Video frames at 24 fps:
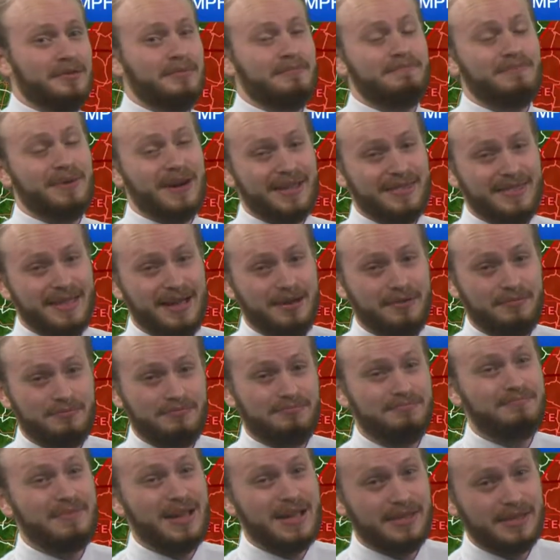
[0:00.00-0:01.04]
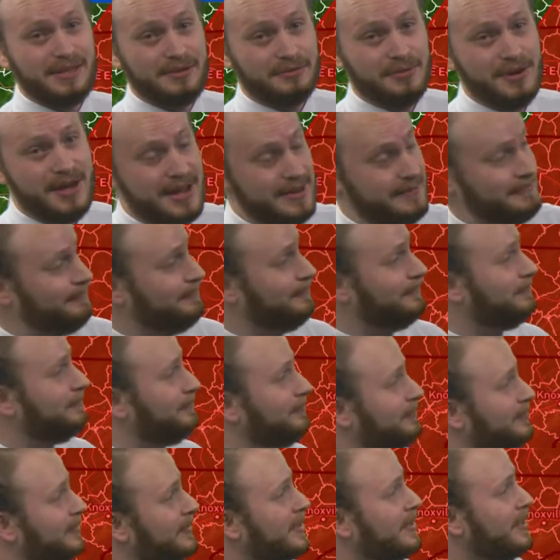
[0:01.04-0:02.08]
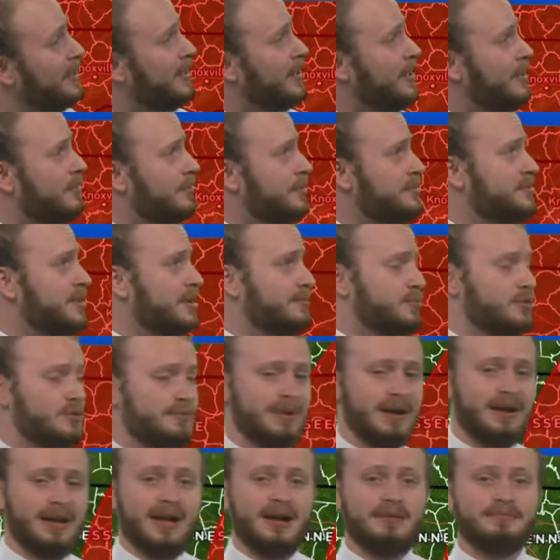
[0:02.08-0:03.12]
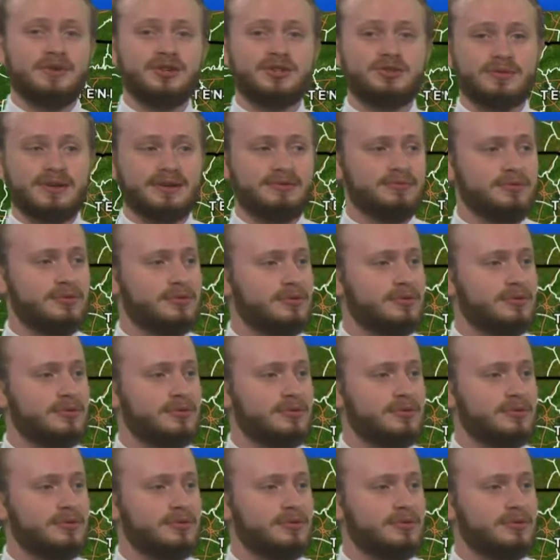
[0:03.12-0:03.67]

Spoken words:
by that, mainly rain. We'll talk more about how much rain